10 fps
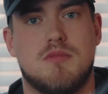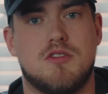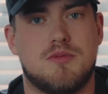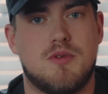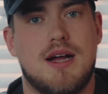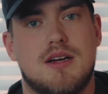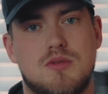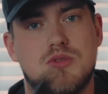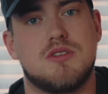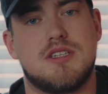at multiple
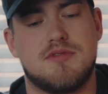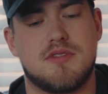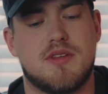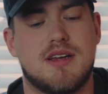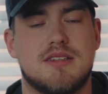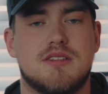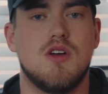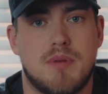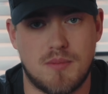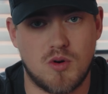angles on different things,
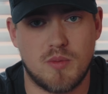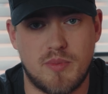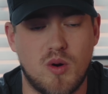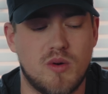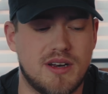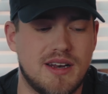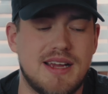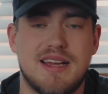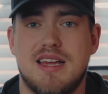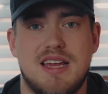but more
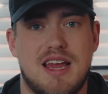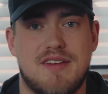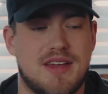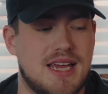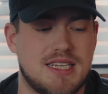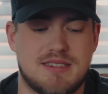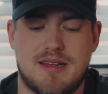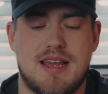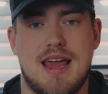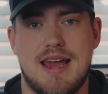importantly, if it gets
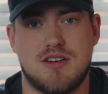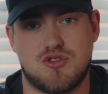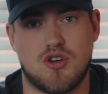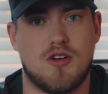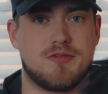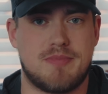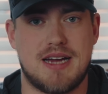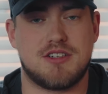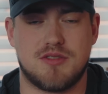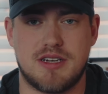hit, dropped,
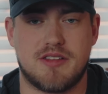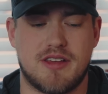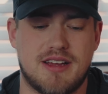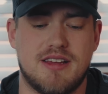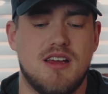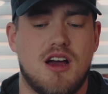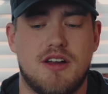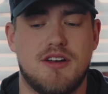bashed or anything, I